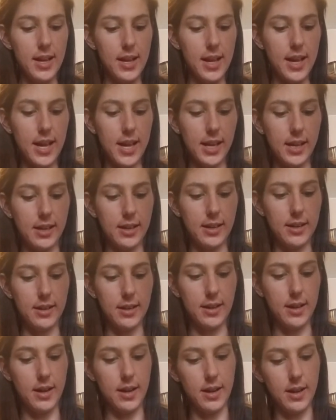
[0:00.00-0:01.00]
And
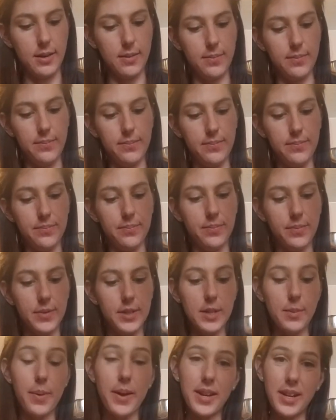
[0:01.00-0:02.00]

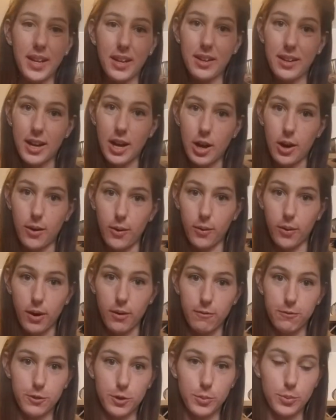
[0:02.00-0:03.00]
depending on how
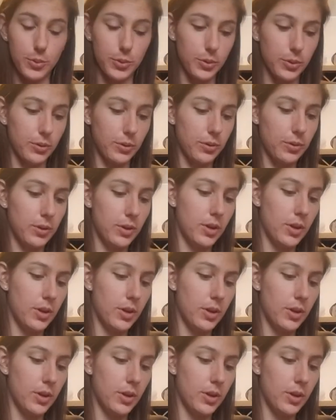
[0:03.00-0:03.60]
comfortable